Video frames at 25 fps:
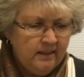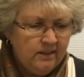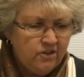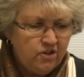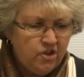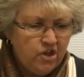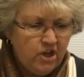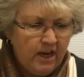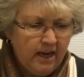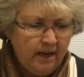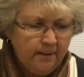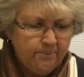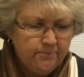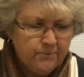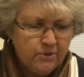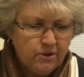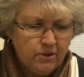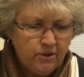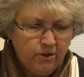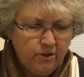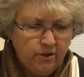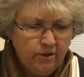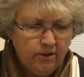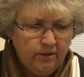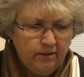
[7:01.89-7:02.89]
a
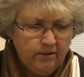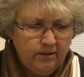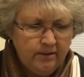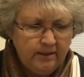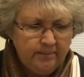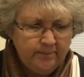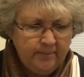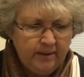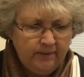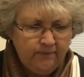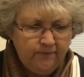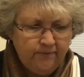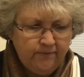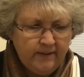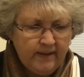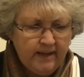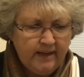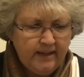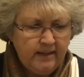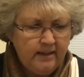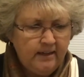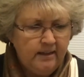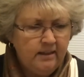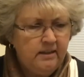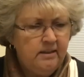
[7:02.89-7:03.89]
chapter, let me
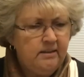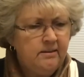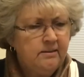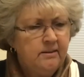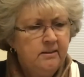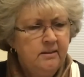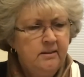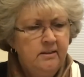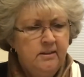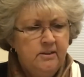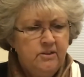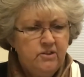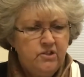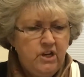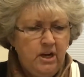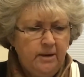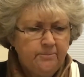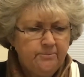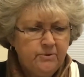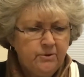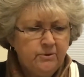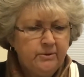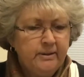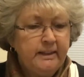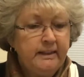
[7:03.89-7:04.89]
find it,
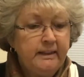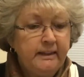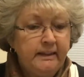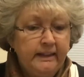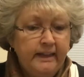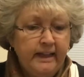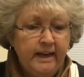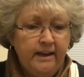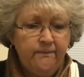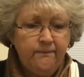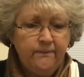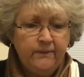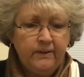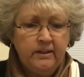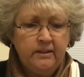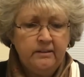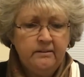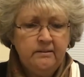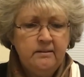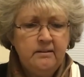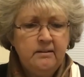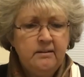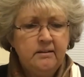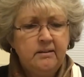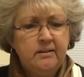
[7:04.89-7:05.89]
chapter
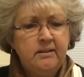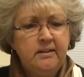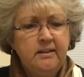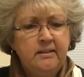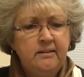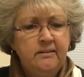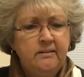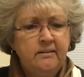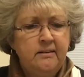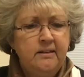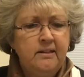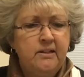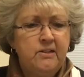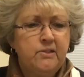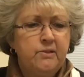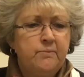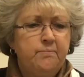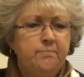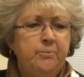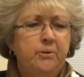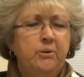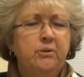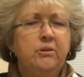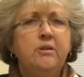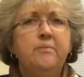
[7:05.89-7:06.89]
11 in this
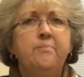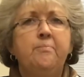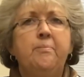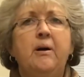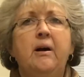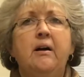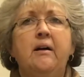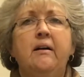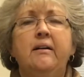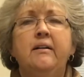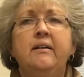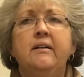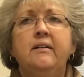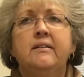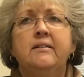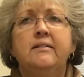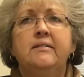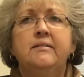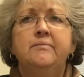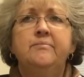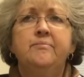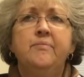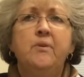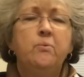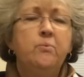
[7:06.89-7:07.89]
book, uh,
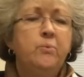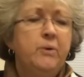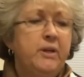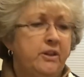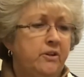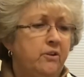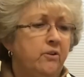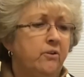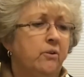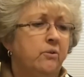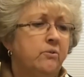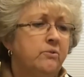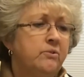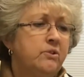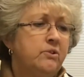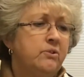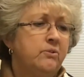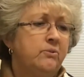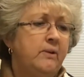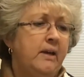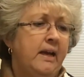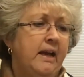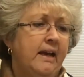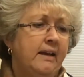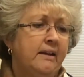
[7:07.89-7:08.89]
With Your Own
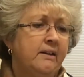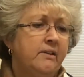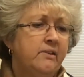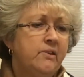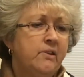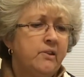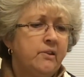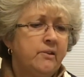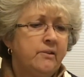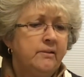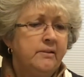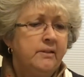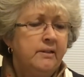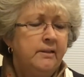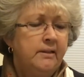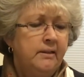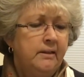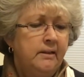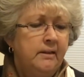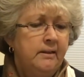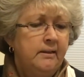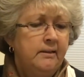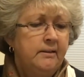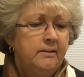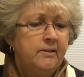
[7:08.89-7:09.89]
Two Hands,
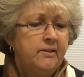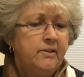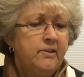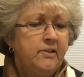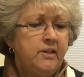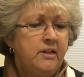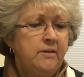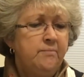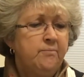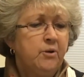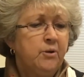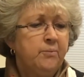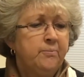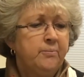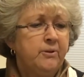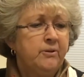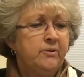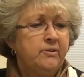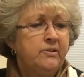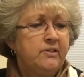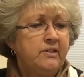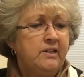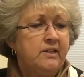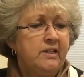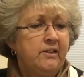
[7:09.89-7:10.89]
Seymour
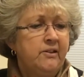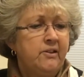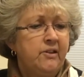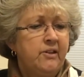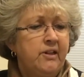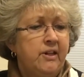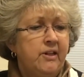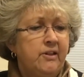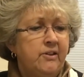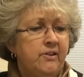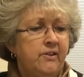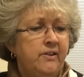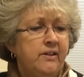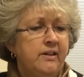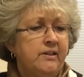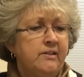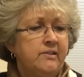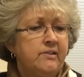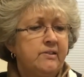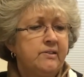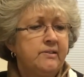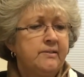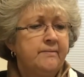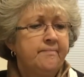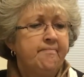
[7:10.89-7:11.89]
Bernstein says
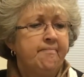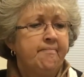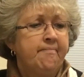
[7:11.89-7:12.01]
this